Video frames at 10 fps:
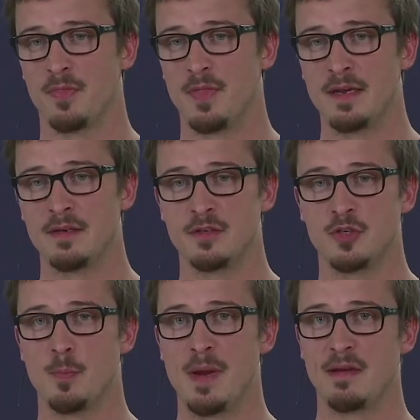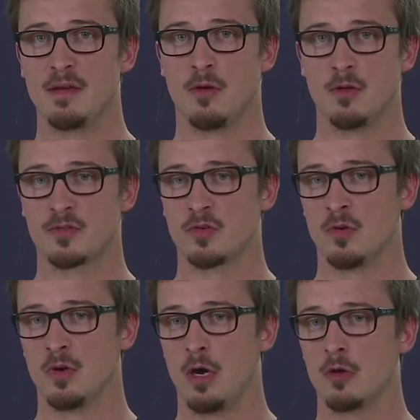Then you may
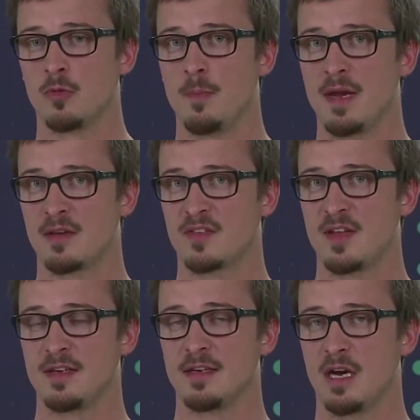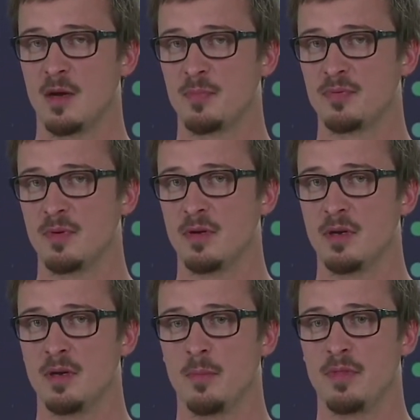also automate setting up
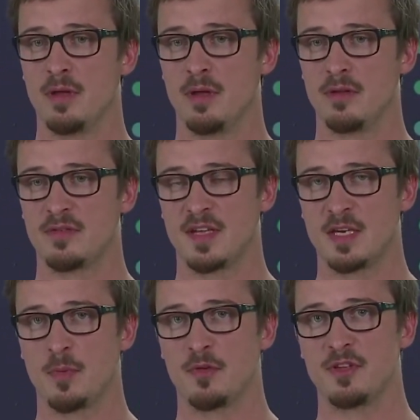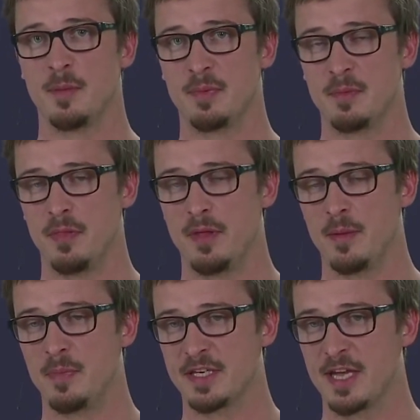the setup of
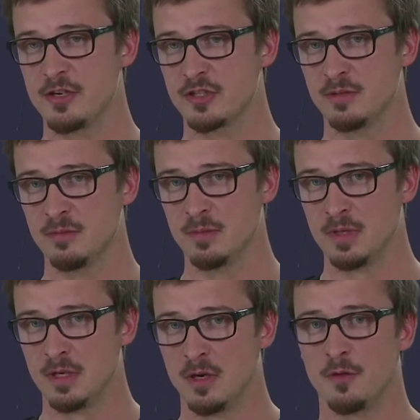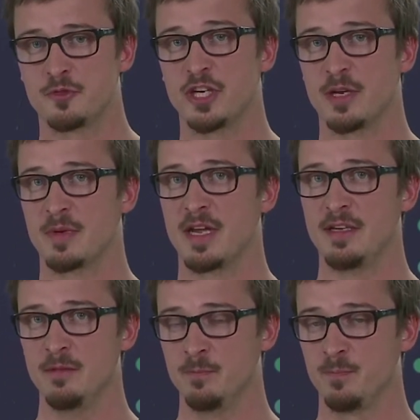the application of
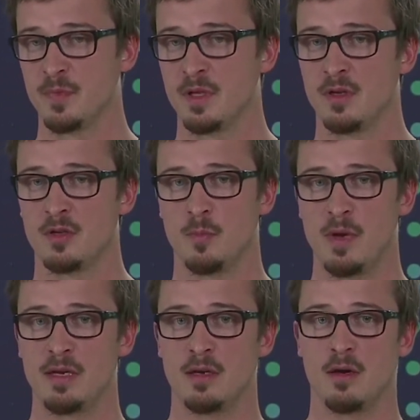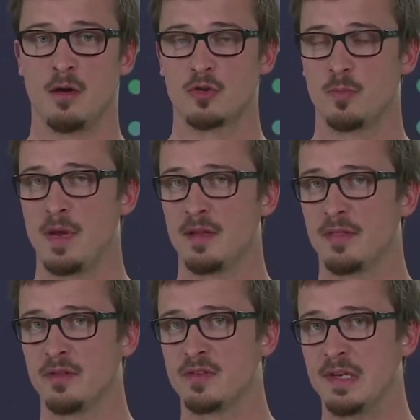Checkmk. You may
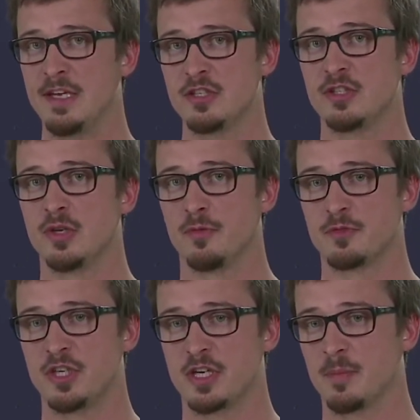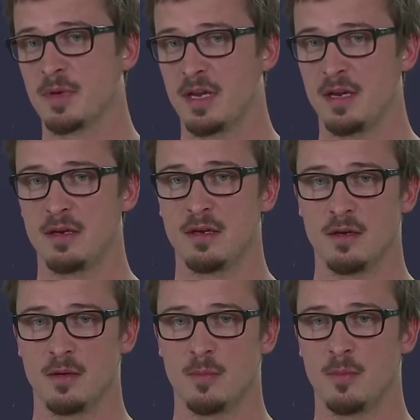automate the installation of
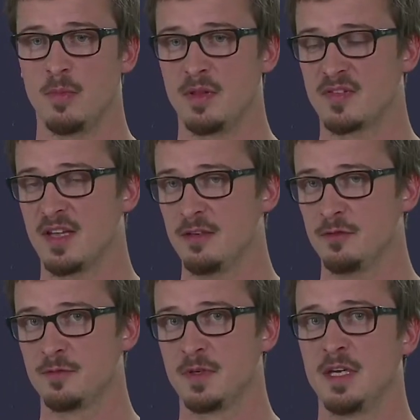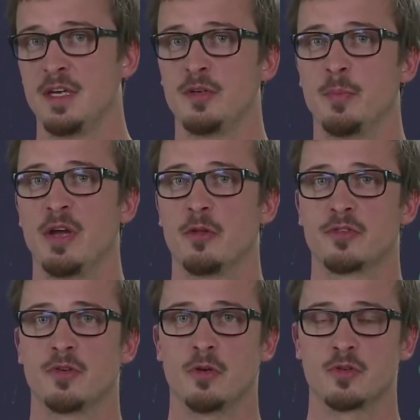Checkmk itself. You may
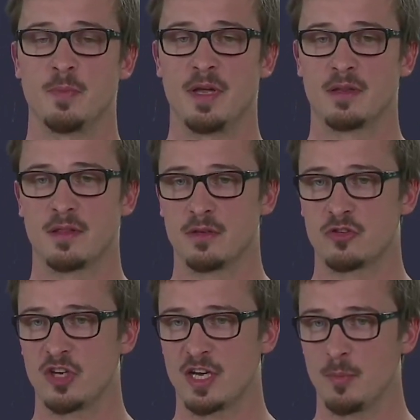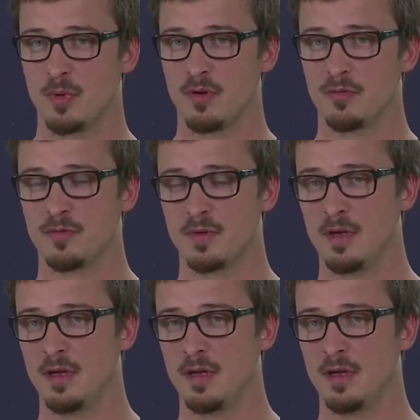also automate the checkup of